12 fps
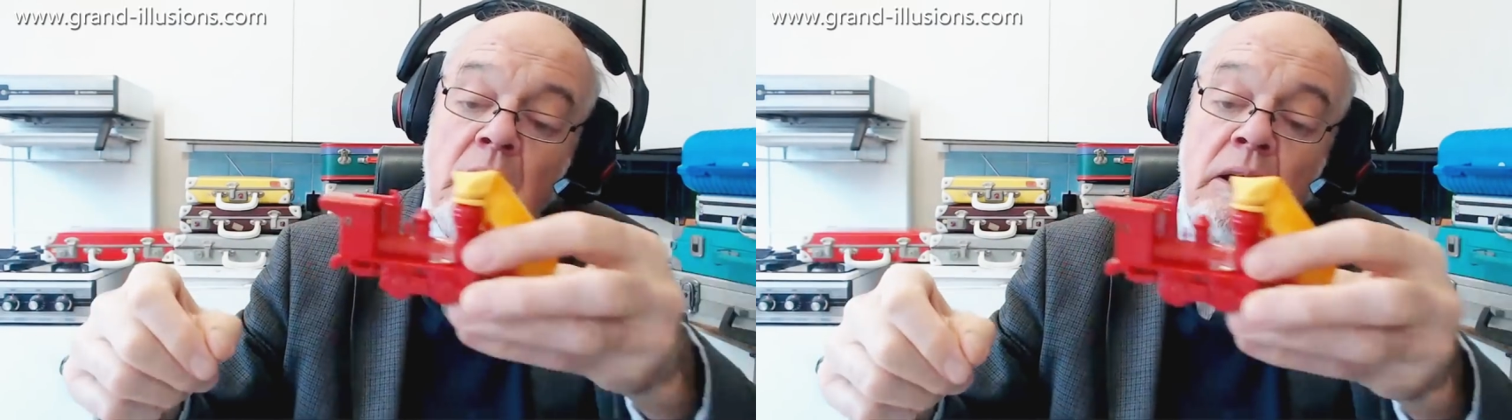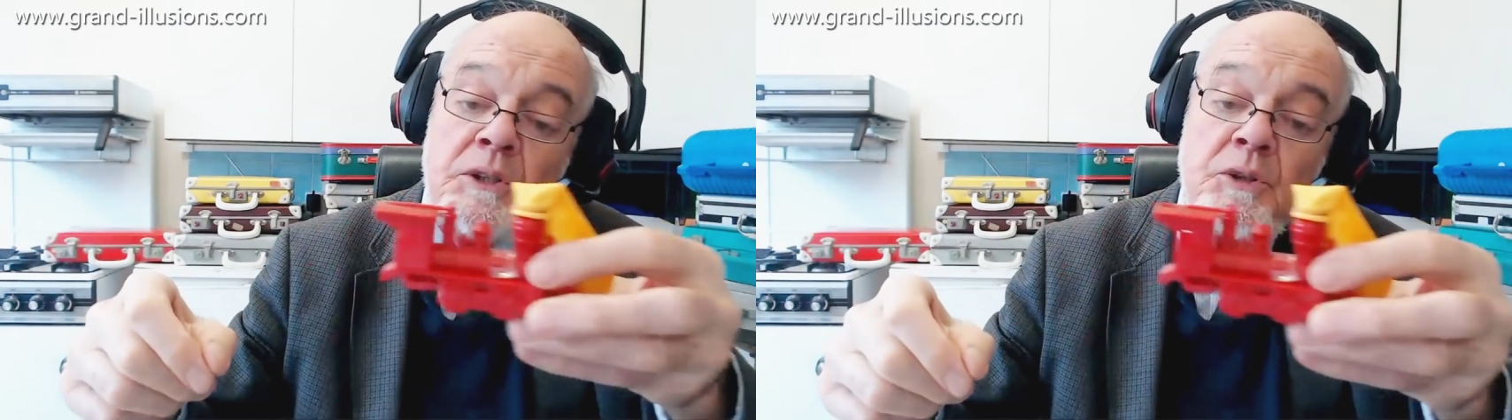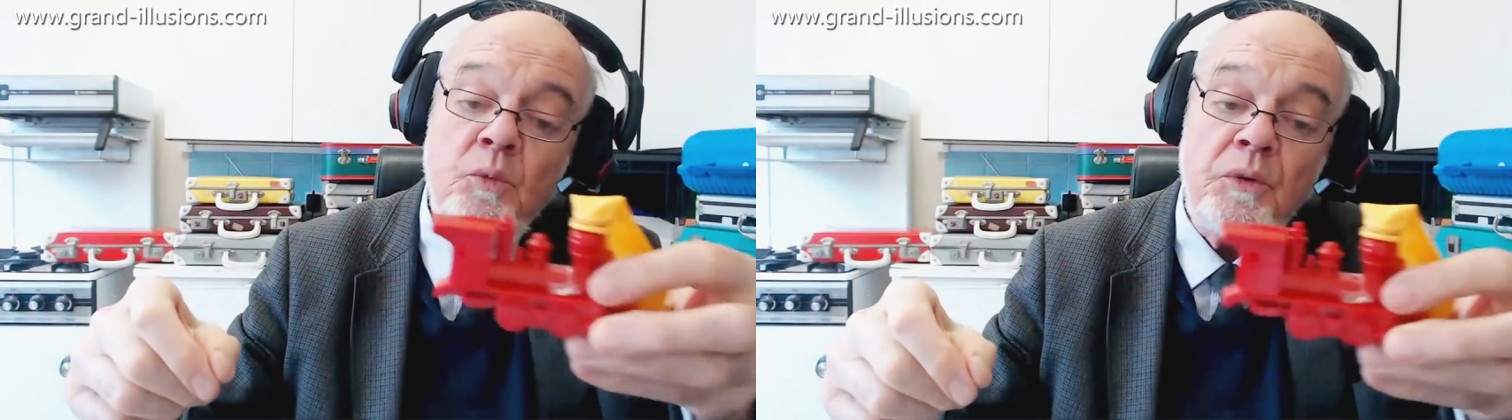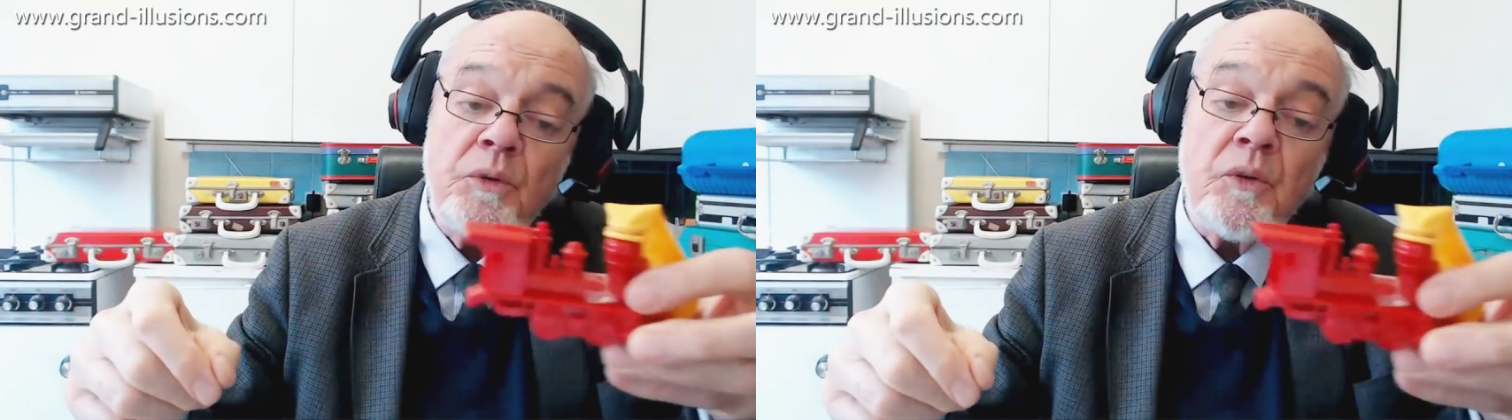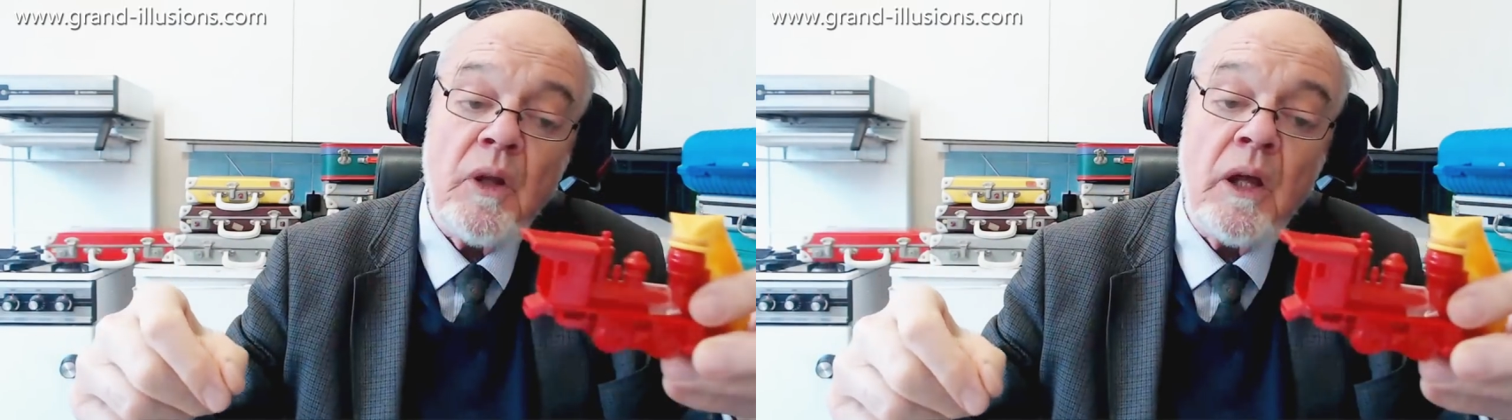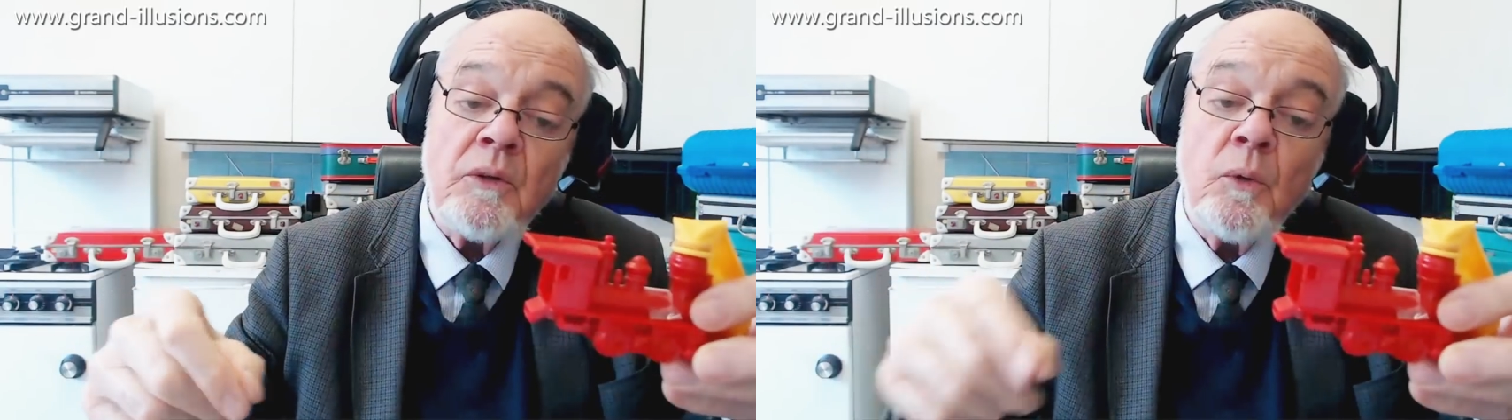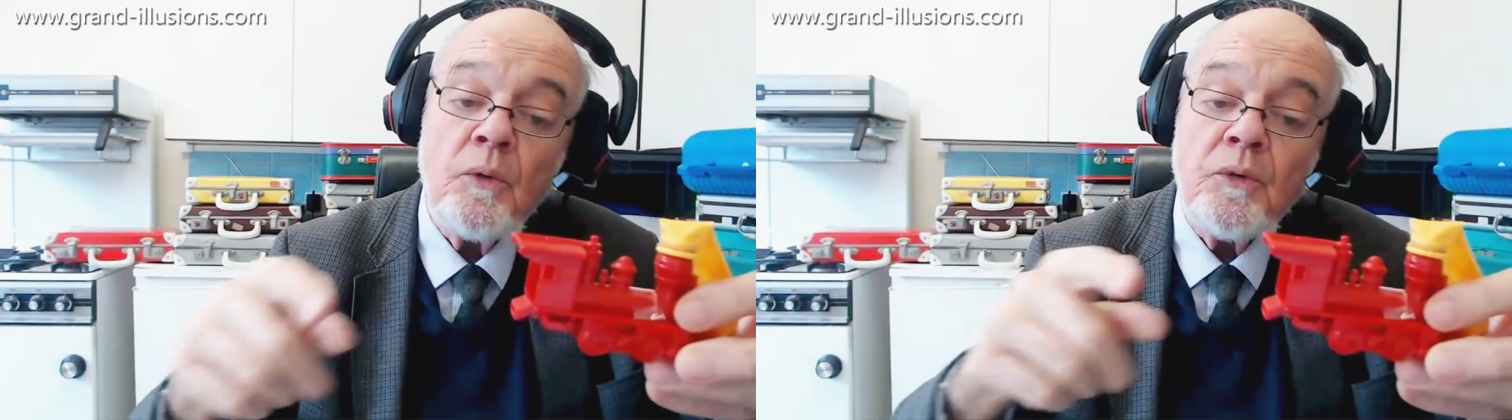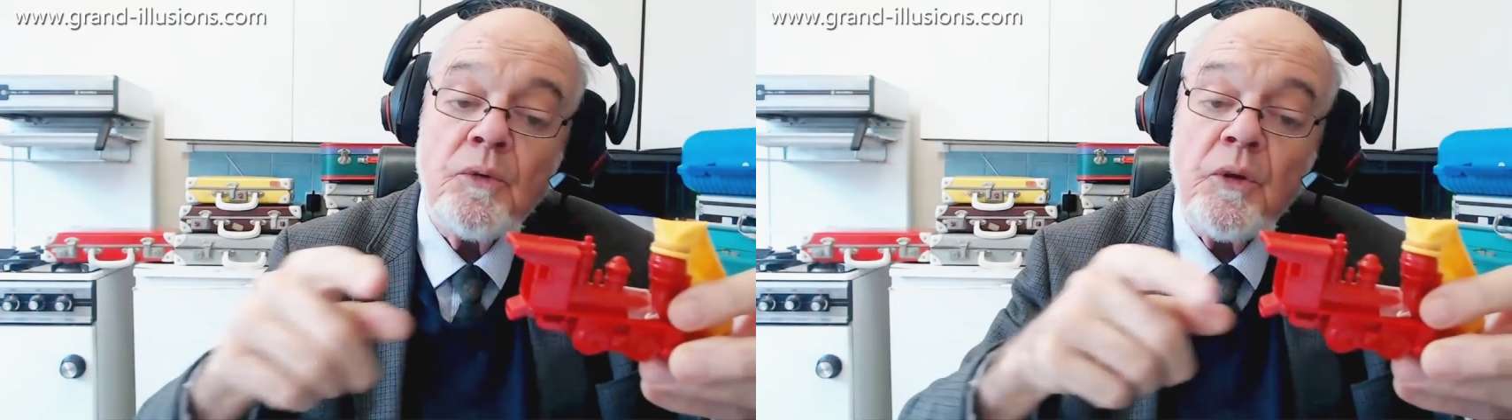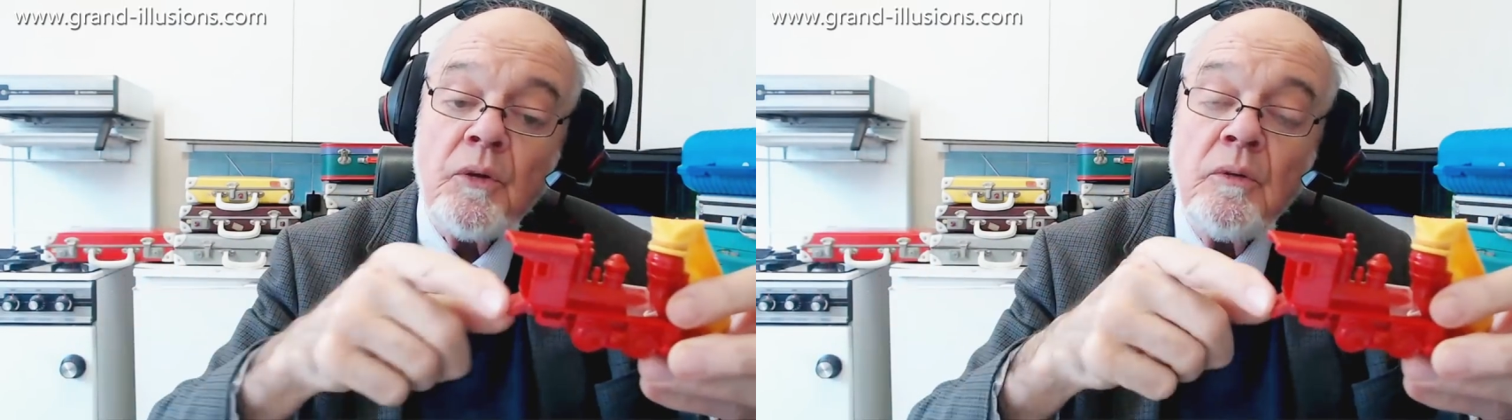It should whistle, and
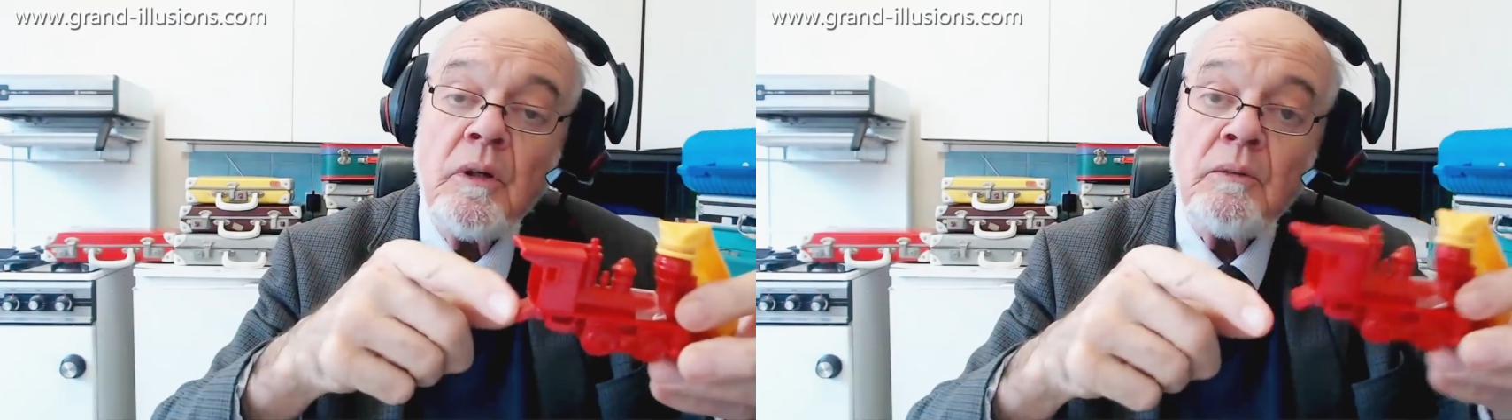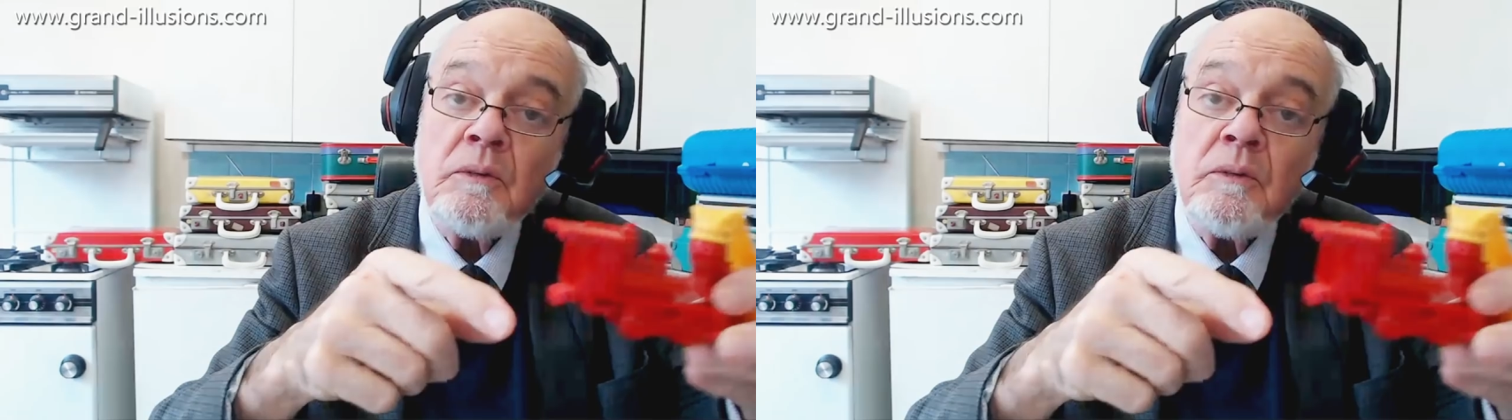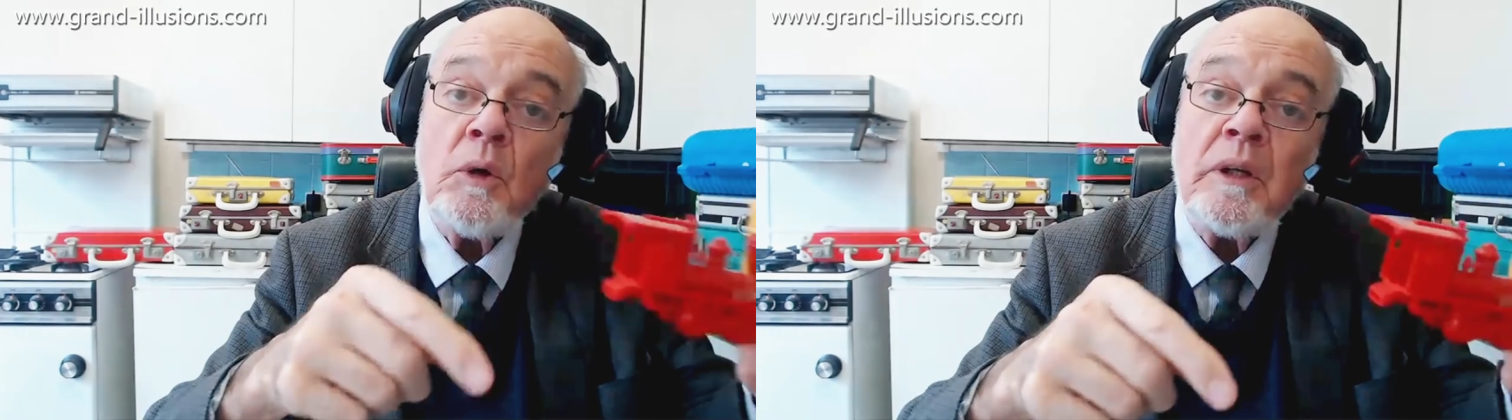also uh,